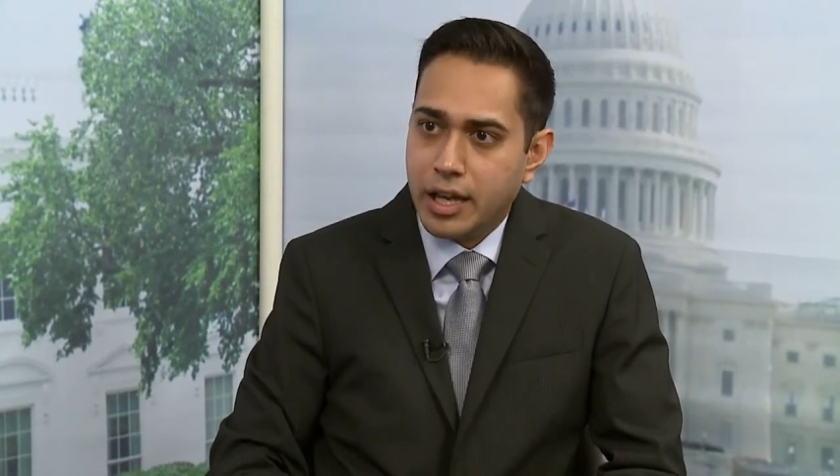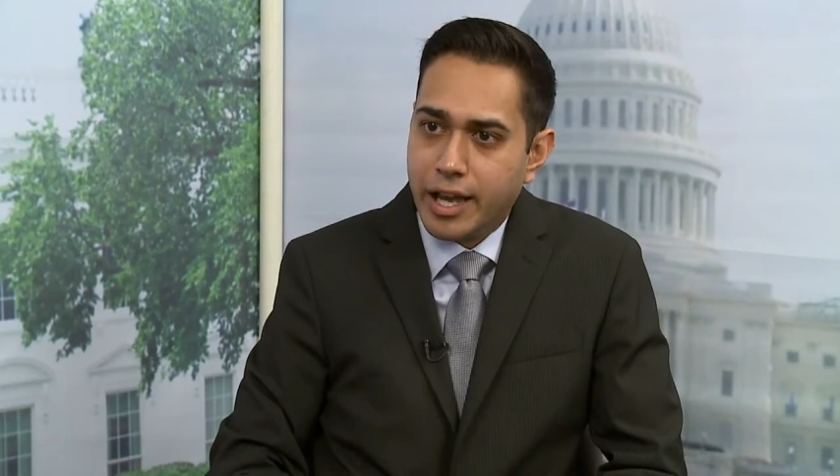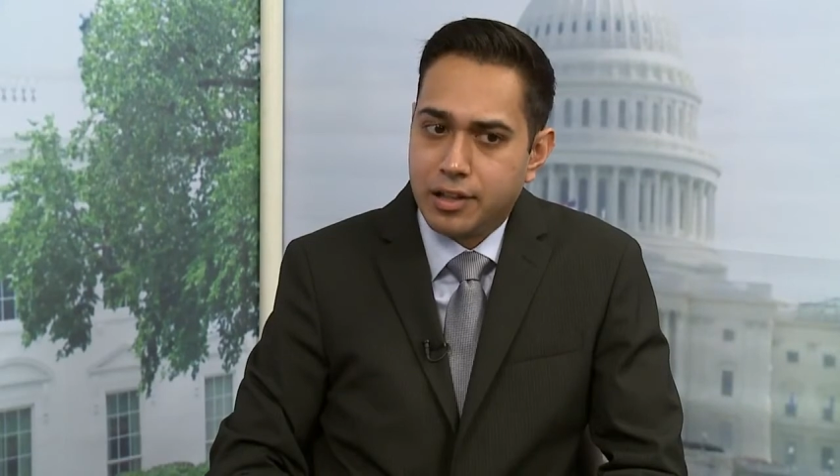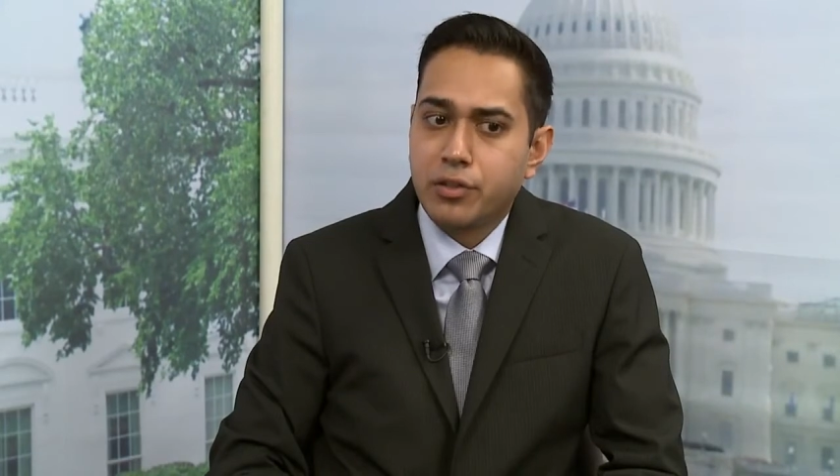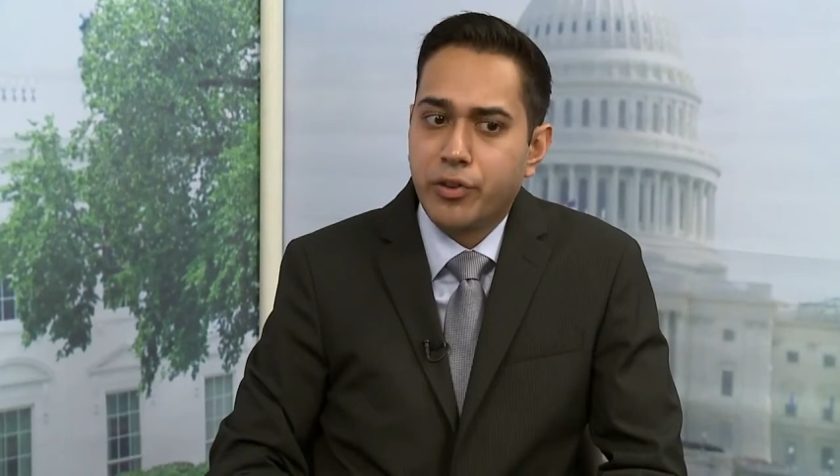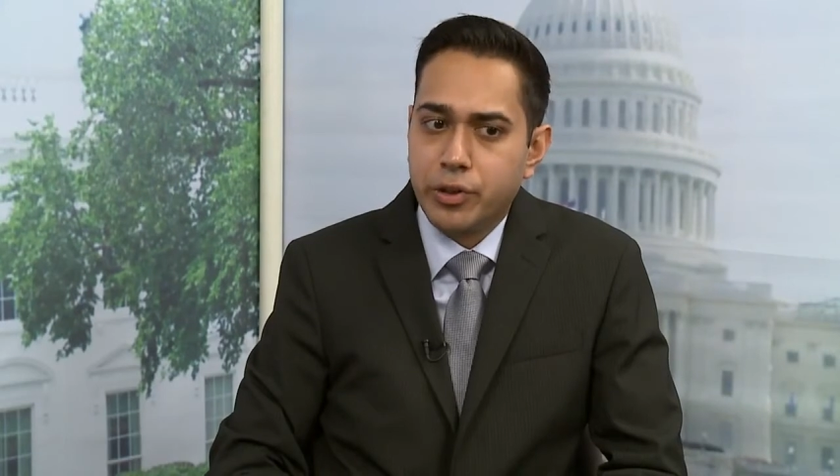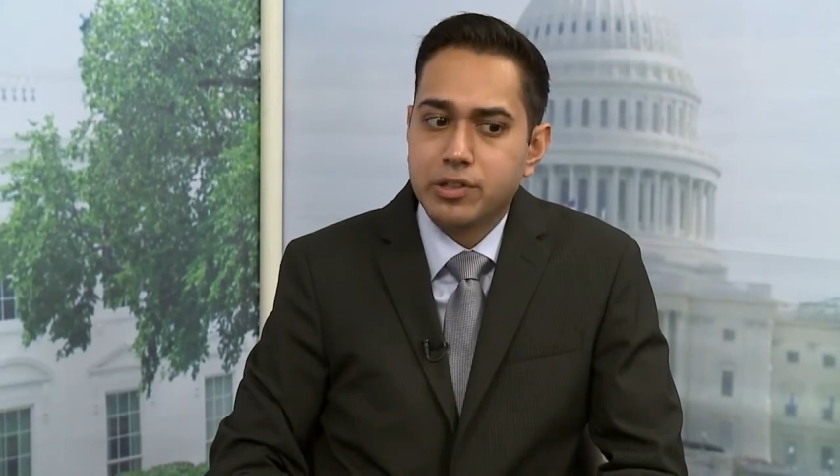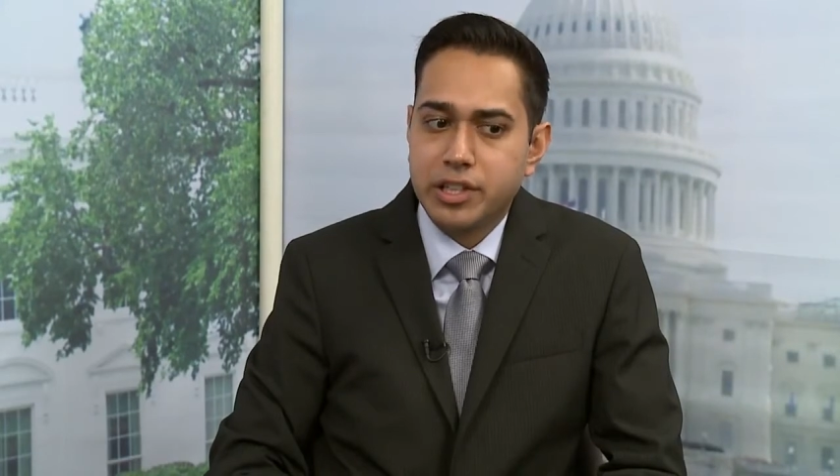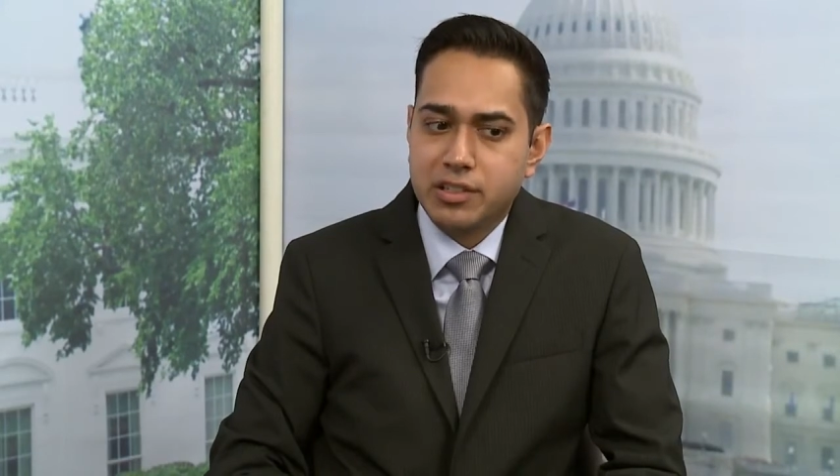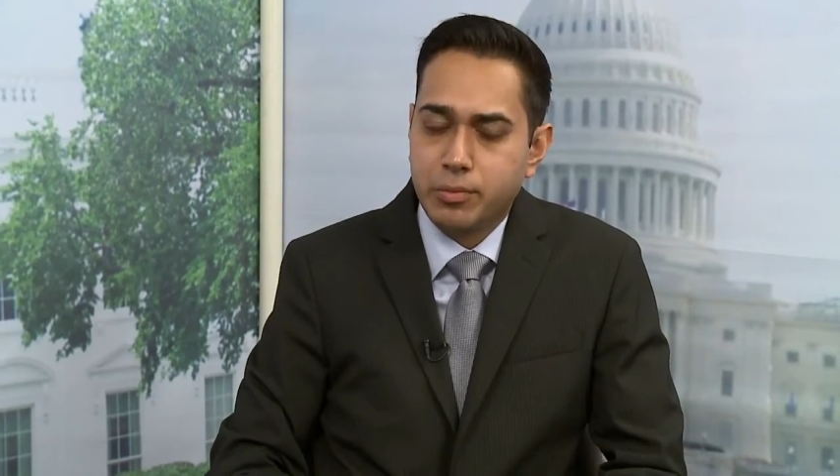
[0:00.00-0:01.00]
And at the very
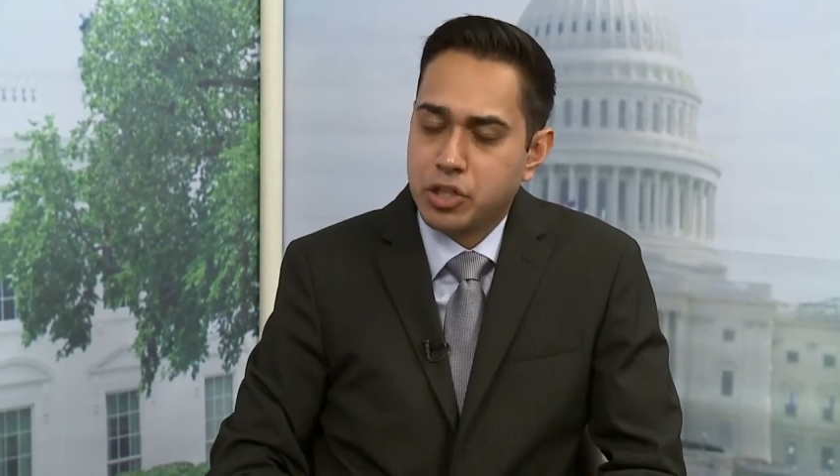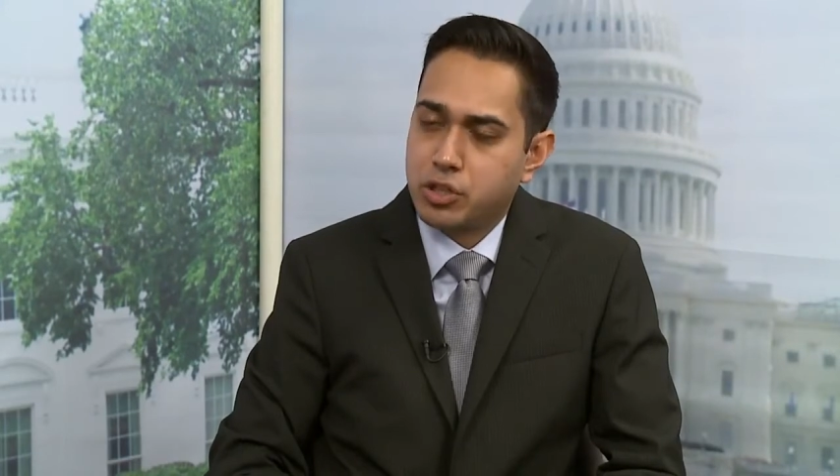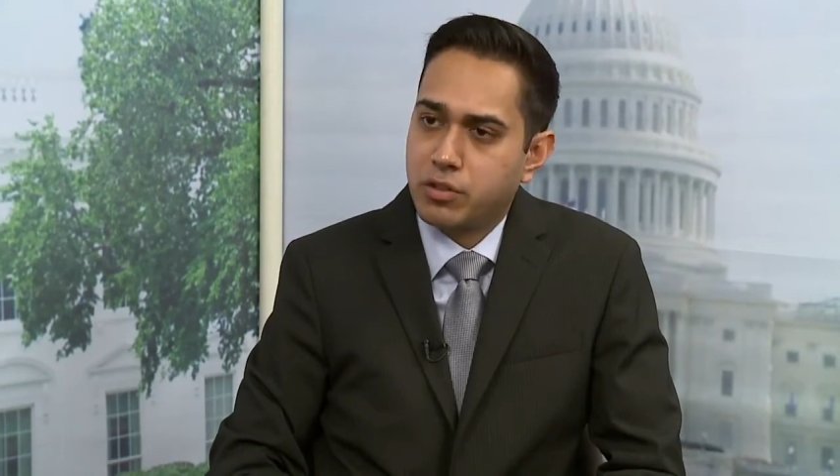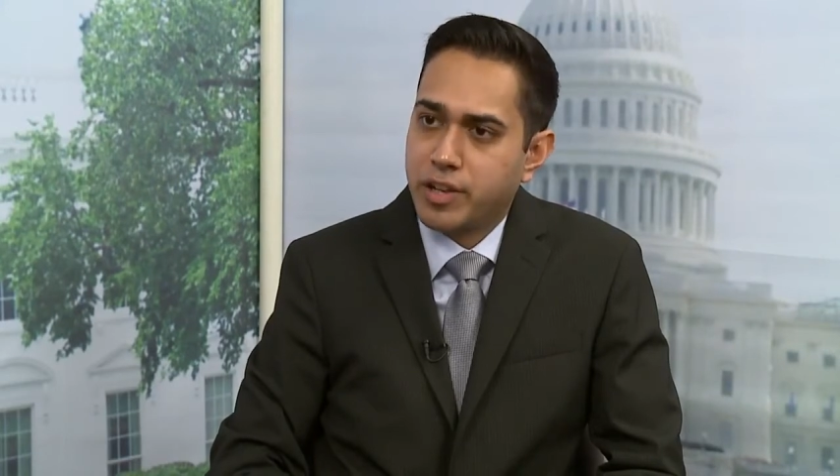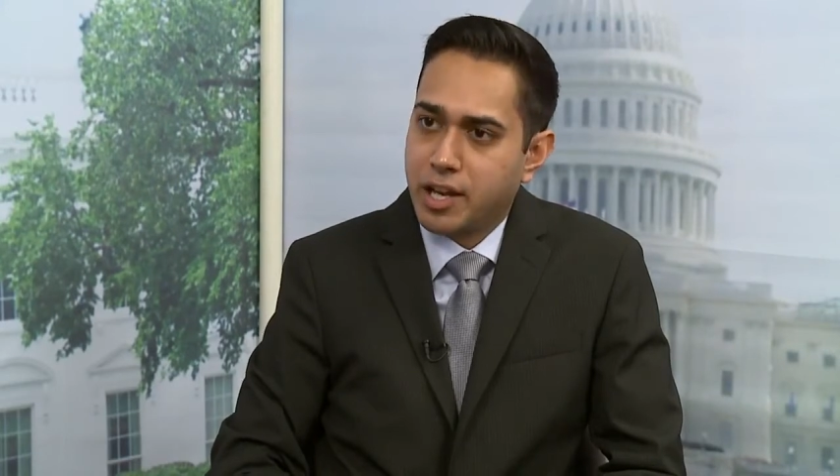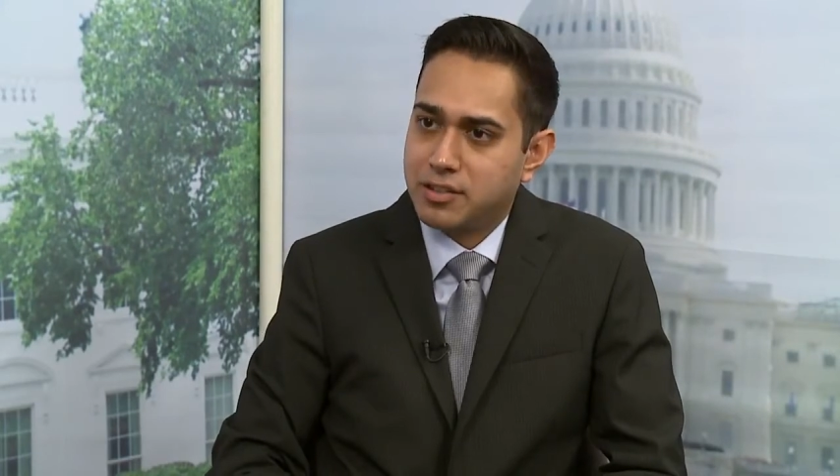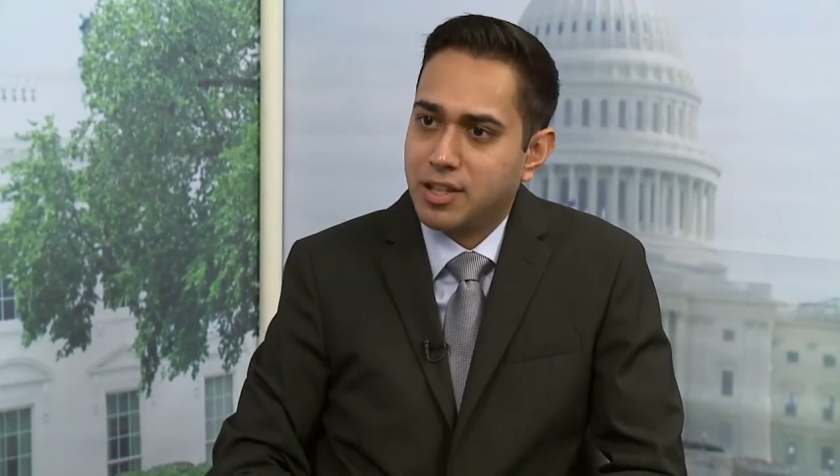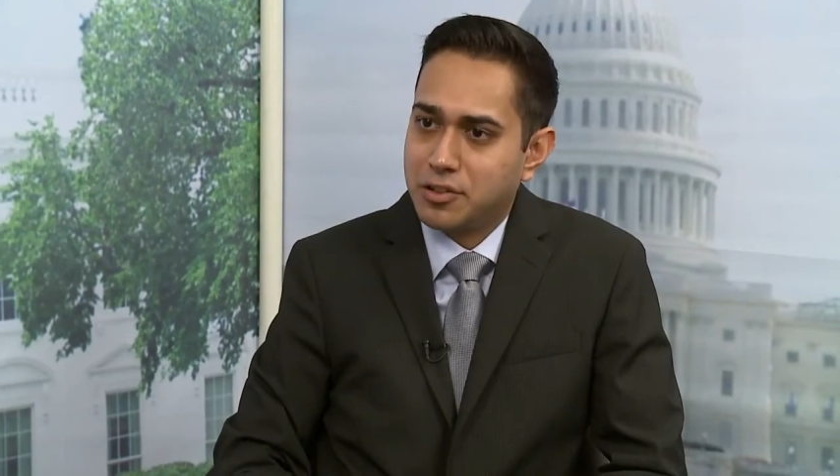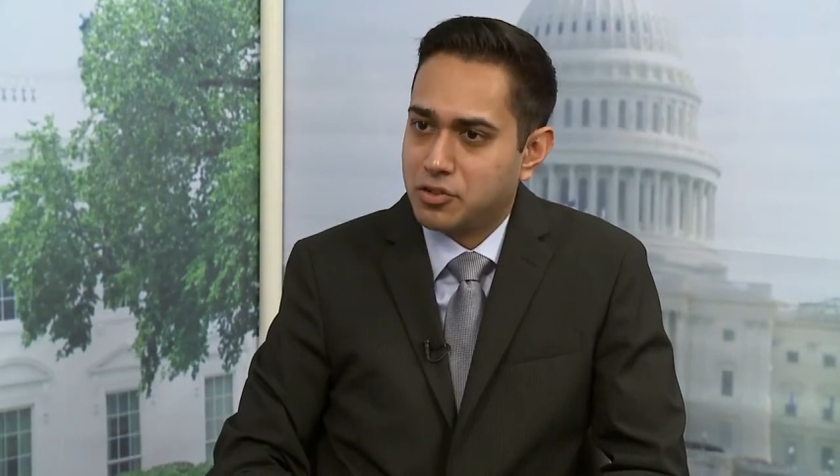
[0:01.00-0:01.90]
least, make sure Afghanistan